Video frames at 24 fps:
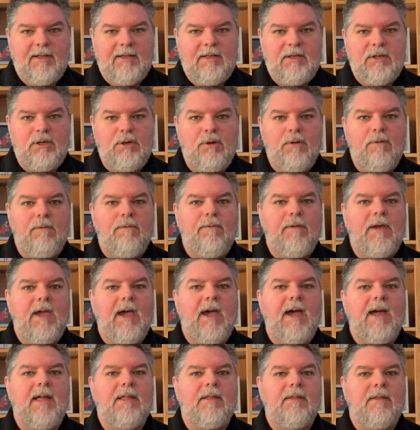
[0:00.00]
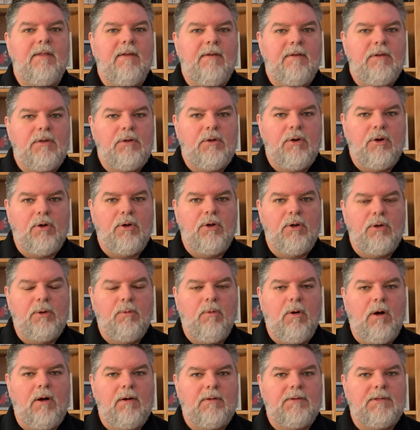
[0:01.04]
you've got your good
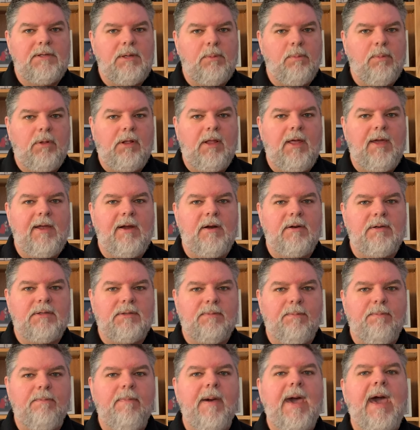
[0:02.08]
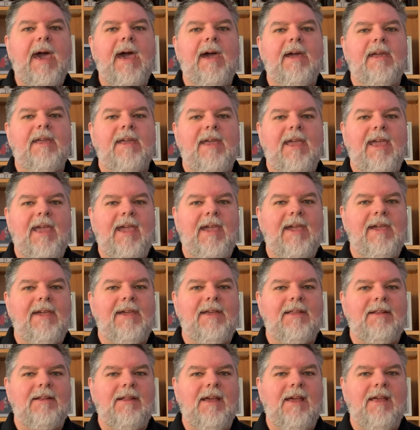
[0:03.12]
quality players back.
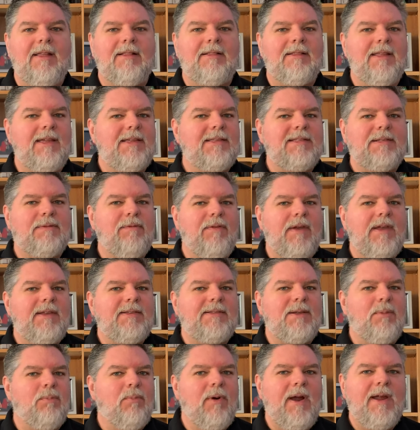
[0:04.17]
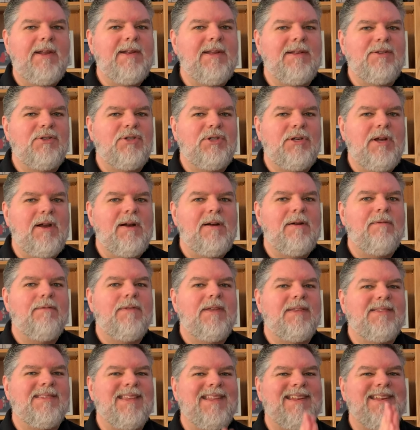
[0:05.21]
And let's face it, Brandon Sheriff
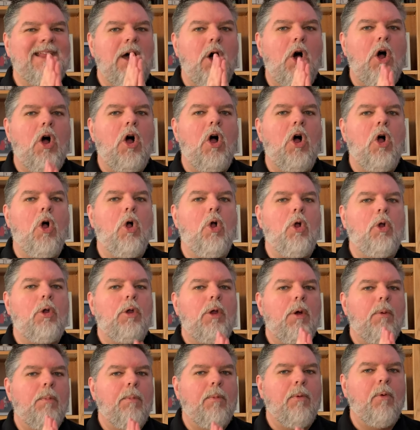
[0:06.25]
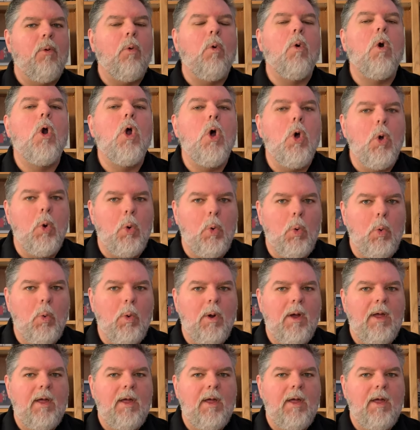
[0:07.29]
is an all-pro.